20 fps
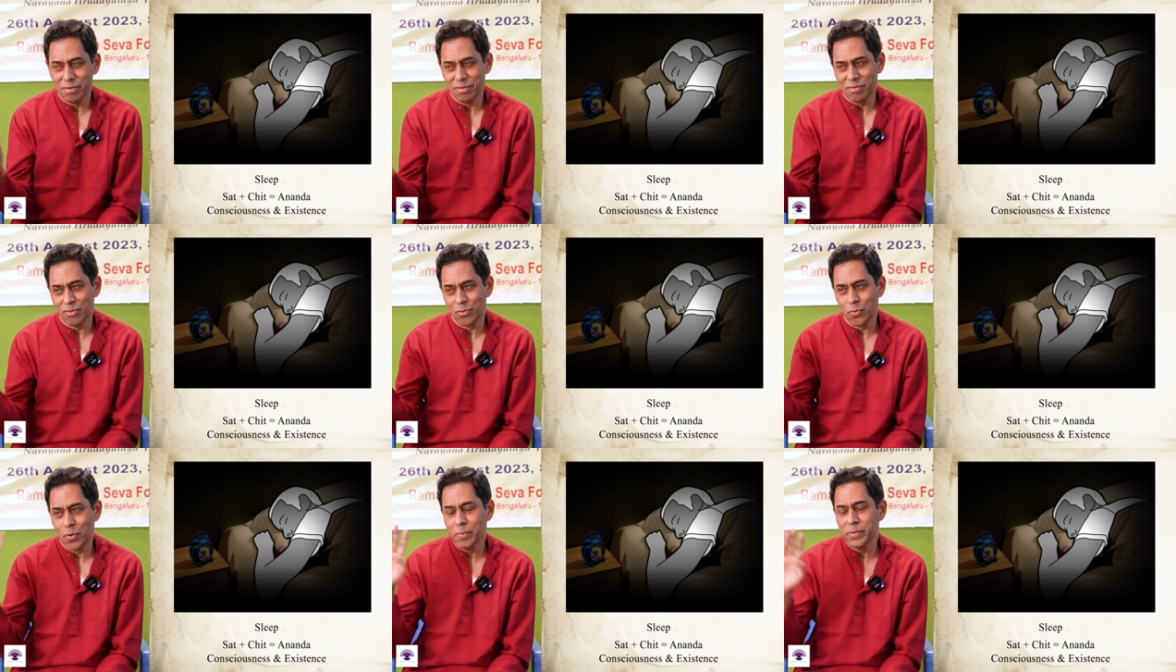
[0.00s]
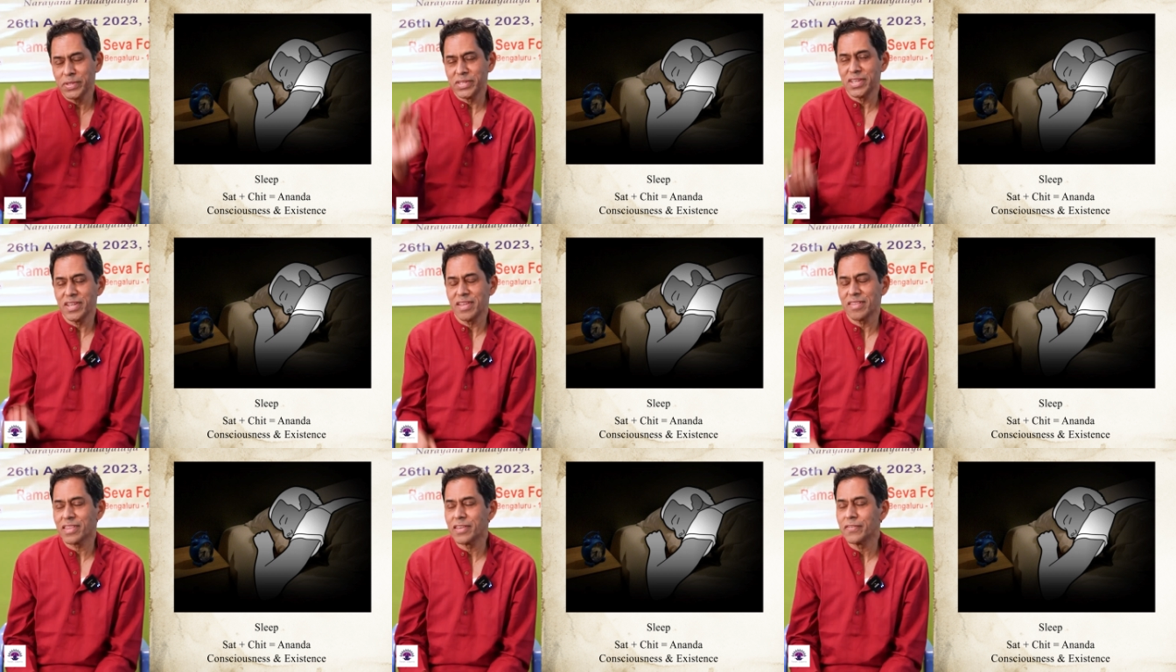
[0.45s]

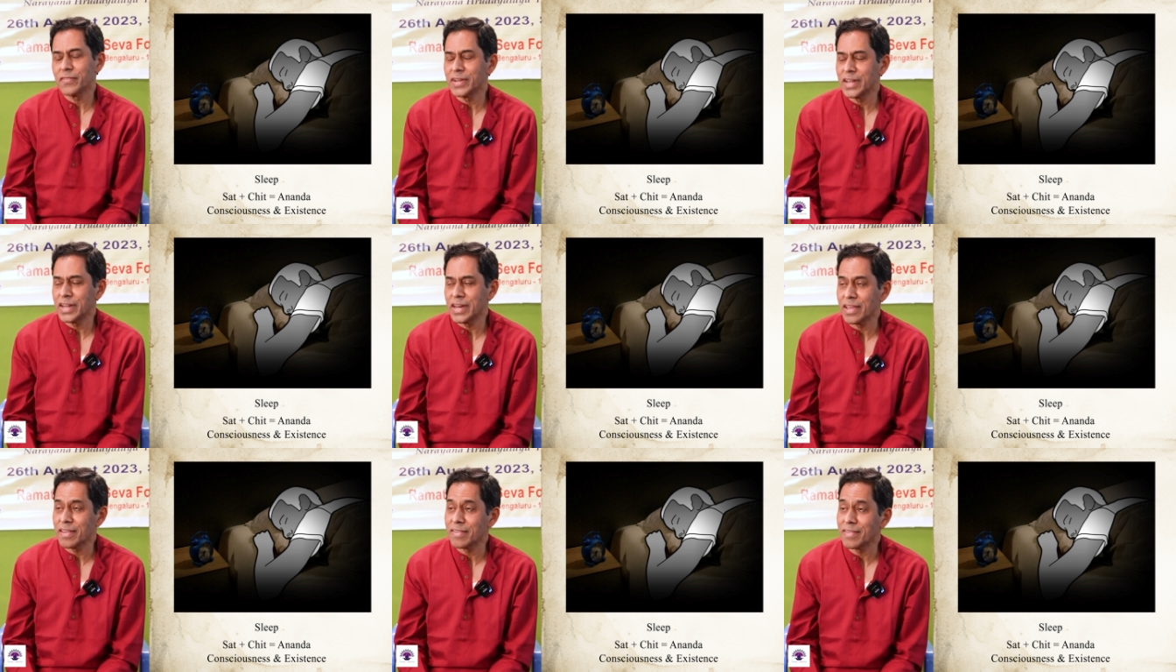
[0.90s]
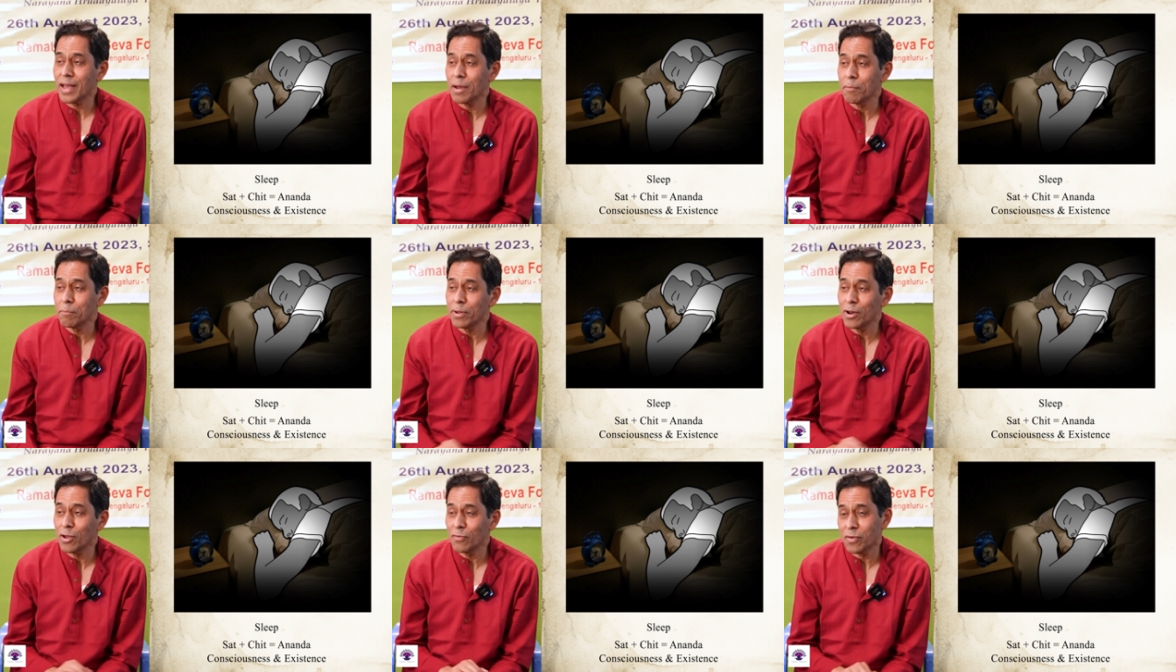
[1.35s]
Swamiji has given an
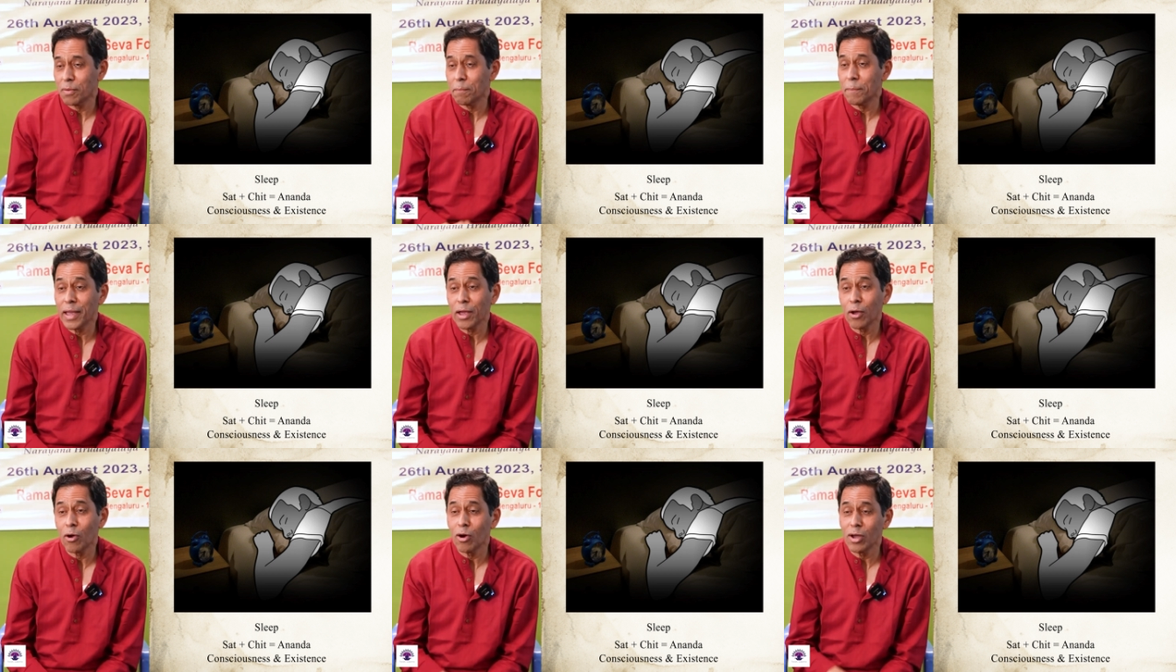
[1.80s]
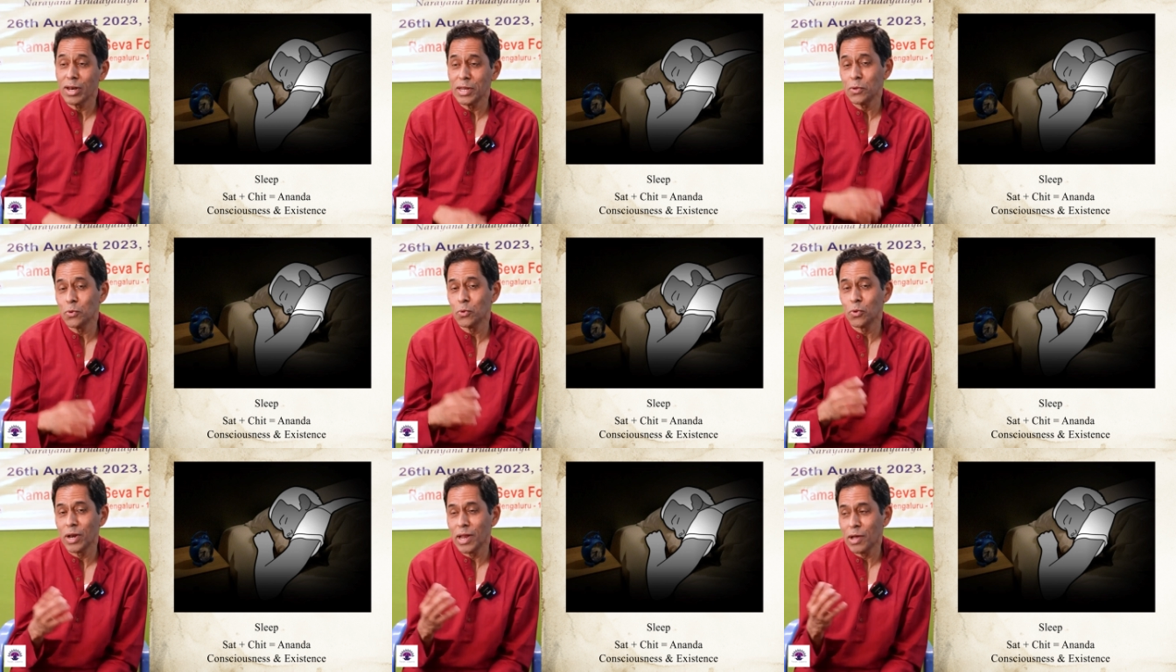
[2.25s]
example of a Bengali
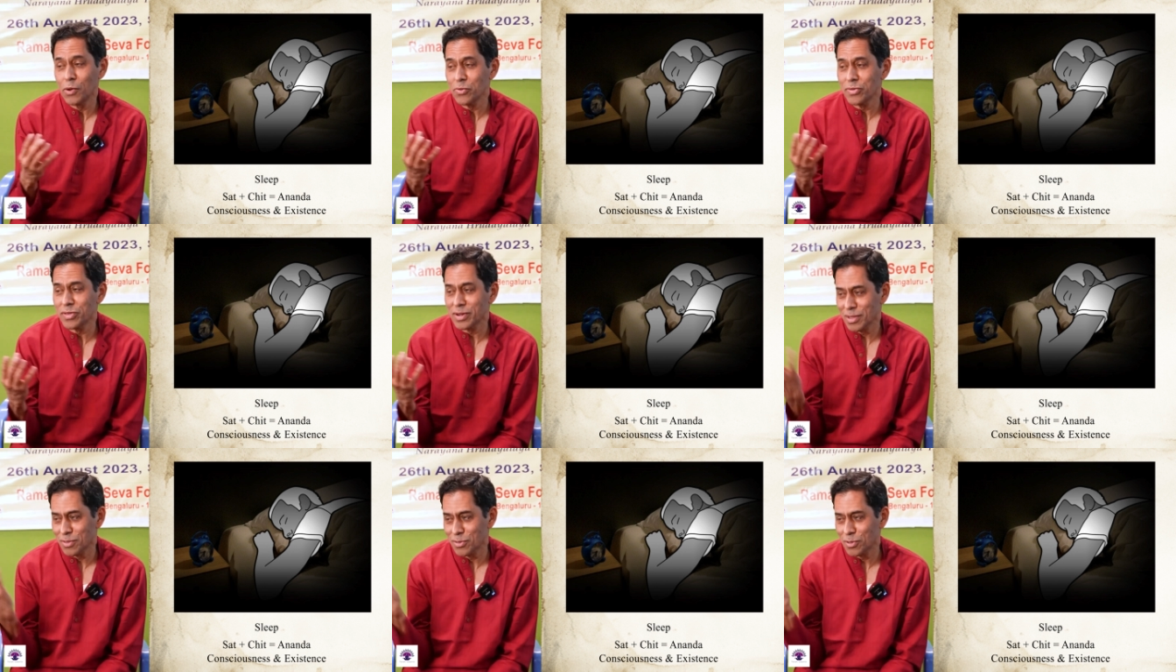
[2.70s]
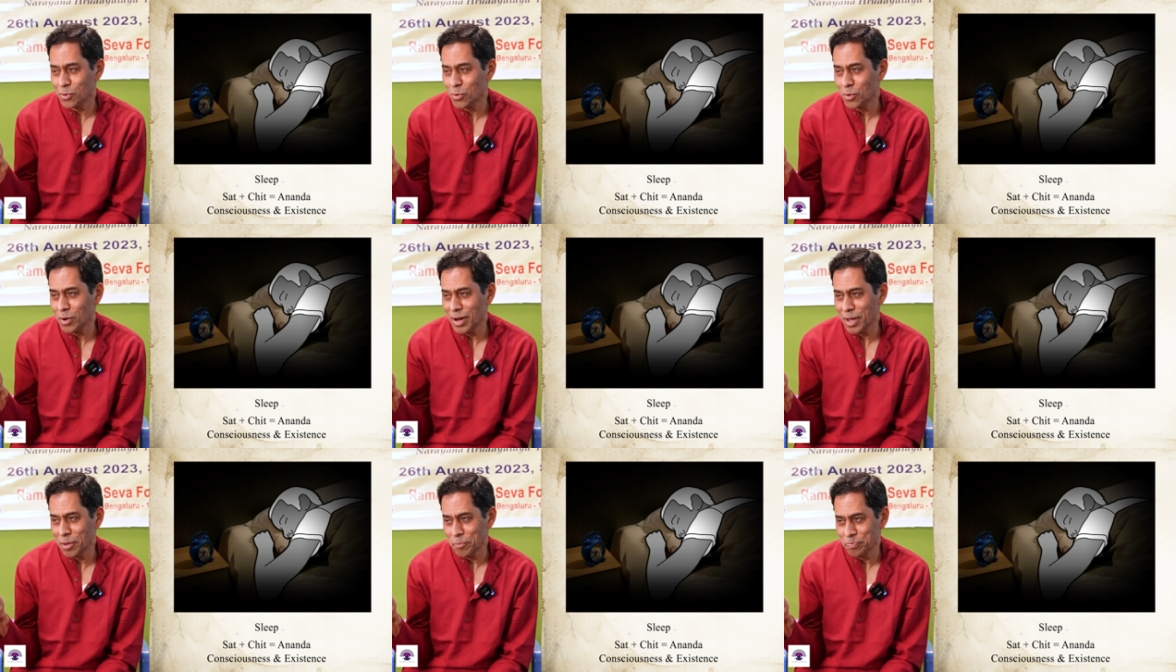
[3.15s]
who loves
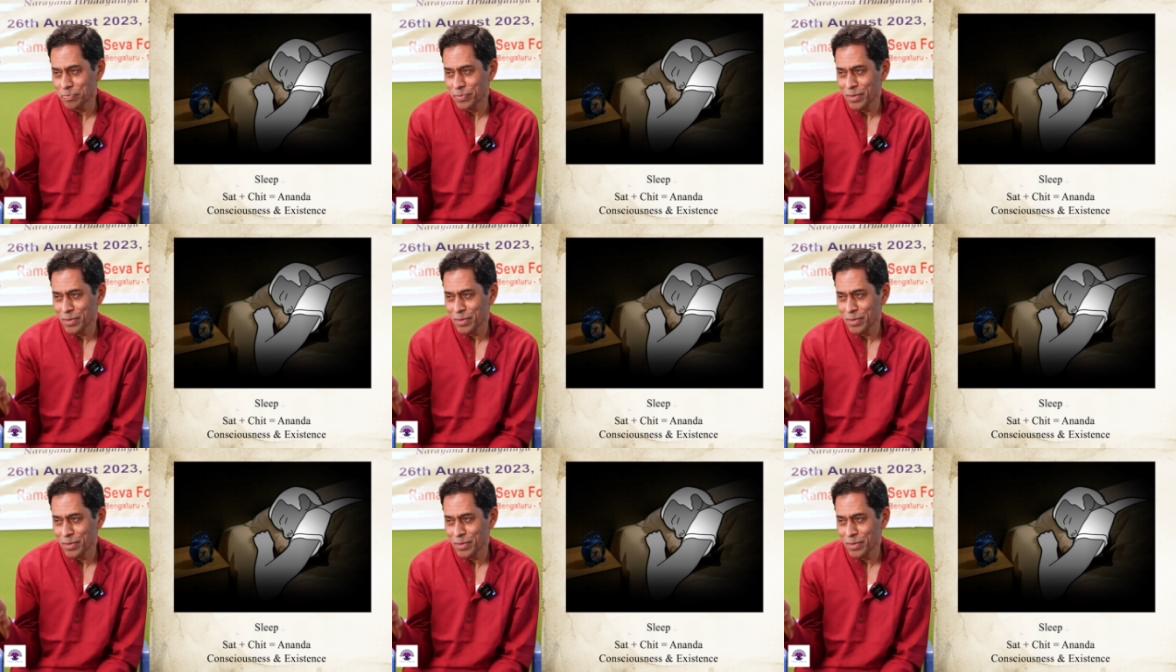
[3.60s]
Rasagulla.